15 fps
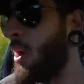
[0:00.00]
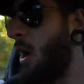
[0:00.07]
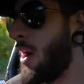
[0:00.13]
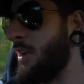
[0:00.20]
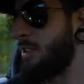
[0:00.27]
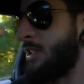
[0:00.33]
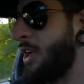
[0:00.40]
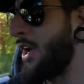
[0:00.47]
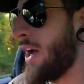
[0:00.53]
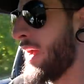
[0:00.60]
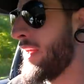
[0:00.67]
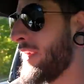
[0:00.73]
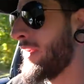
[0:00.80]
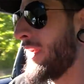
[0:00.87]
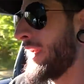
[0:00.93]
car's
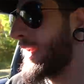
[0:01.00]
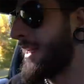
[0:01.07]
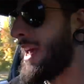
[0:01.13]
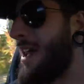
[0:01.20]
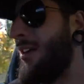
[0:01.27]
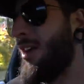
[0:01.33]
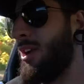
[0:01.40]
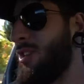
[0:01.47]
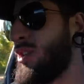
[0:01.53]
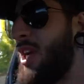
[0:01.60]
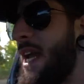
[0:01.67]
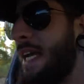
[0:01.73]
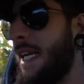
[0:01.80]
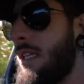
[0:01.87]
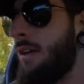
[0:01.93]
good. Got a little
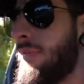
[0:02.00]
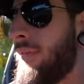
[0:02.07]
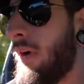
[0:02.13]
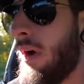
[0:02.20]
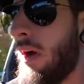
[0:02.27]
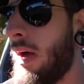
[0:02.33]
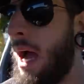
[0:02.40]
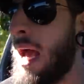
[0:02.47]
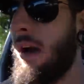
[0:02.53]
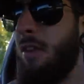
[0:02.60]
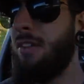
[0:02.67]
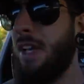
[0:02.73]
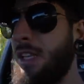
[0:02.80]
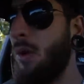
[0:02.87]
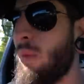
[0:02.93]
shake in the front. I
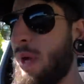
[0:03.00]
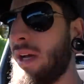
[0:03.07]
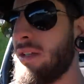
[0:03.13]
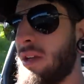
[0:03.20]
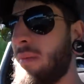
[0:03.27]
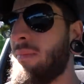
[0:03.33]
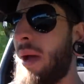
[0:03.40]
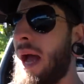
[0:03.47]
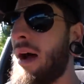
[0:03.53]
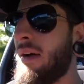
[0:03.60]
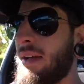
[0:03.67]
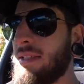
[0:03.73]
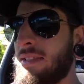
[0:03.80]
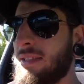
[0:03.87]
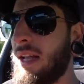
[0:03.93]
don't think the wheels are
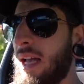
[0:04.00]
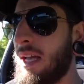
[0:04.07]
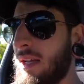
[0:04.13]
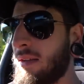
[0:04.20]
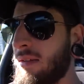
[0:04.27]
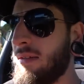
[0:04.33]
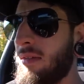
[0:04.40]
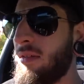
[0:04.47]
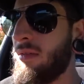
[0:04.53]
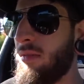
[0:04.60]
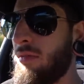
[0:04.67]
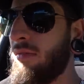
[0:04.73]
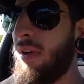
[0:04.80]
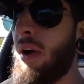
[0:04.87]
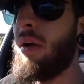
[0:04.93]
balanced like
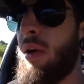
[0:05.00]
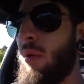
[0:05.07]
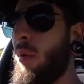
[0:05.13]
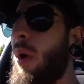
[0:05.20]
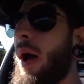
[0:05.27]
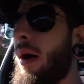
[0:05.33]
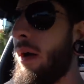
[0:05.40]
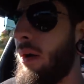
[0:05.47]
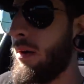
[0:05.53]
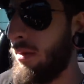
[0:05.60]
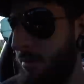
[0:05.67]
very well.